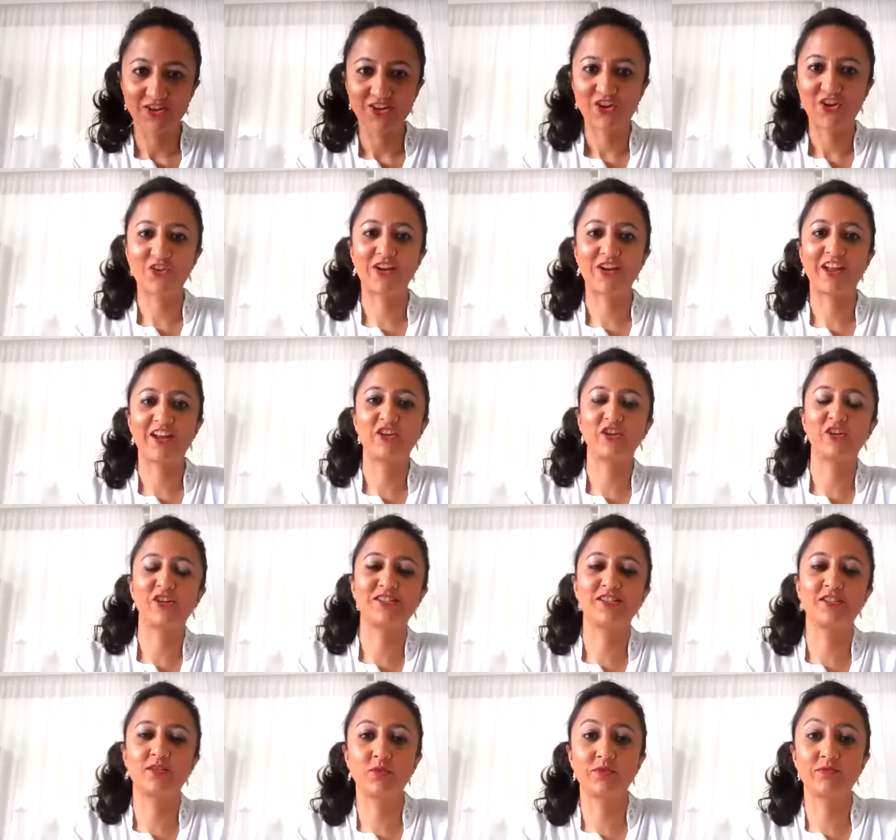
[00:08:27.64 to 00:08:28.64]
Okay, good.
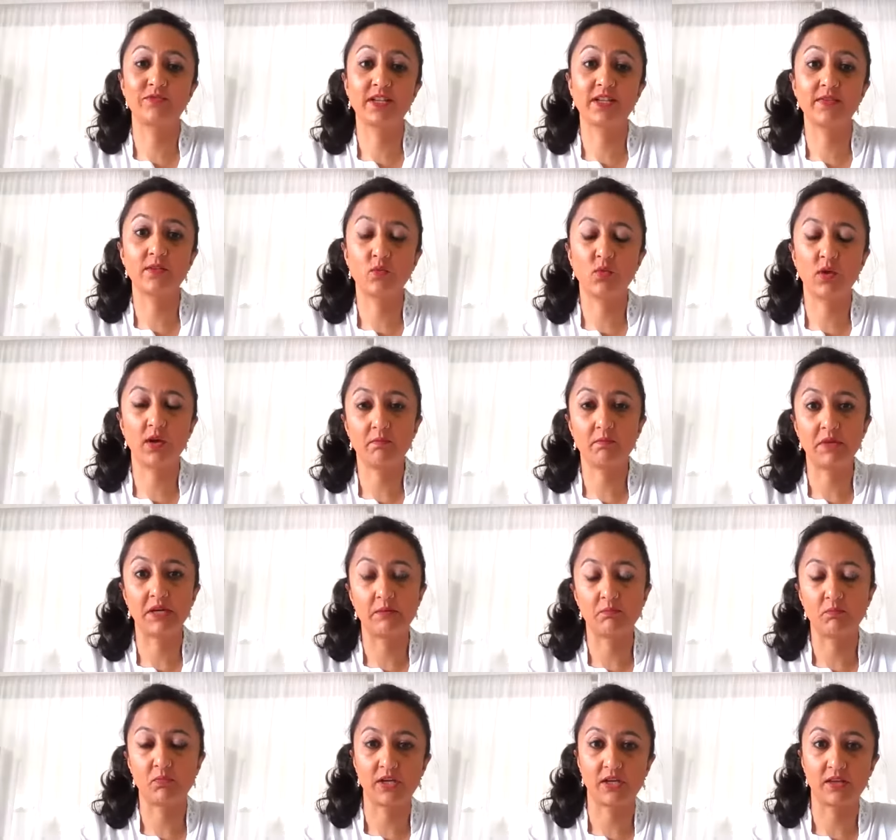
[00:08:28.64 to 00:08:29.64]
So we've done the 1
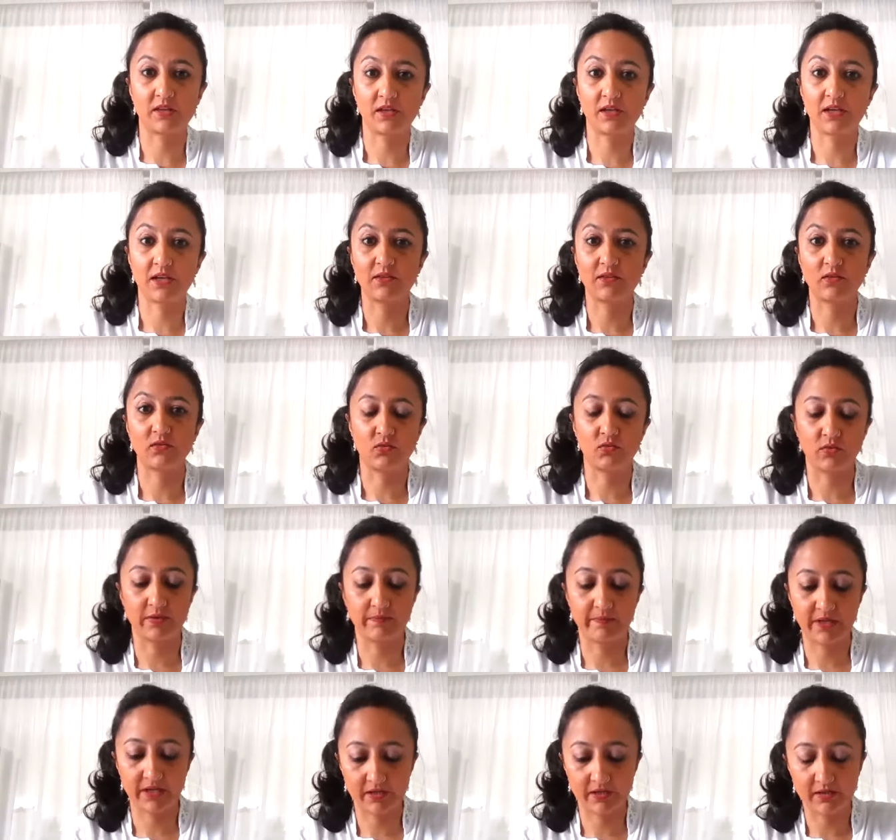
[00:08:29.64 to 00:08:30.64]
minute breathing and the 3
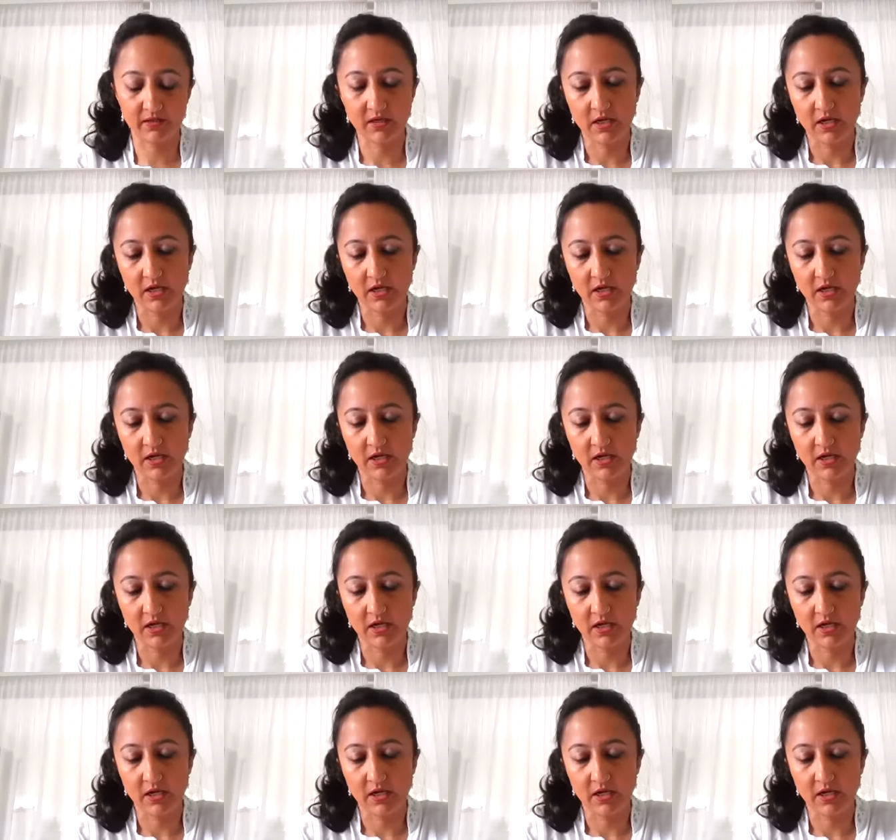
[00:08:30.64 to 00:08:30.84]
minute.